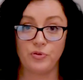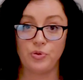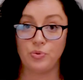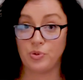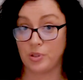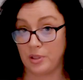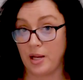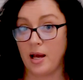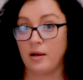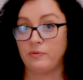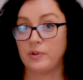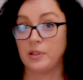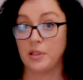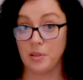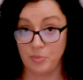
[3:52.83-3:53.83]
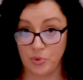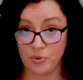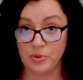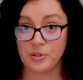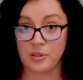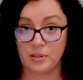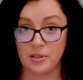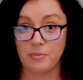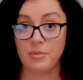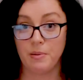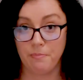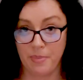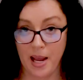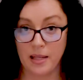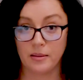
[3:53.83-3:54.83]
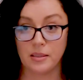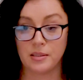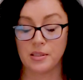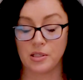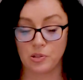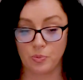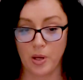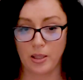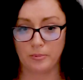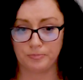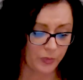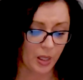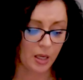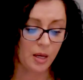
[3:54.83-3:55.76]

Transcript: you could have an immune system imbalance as well.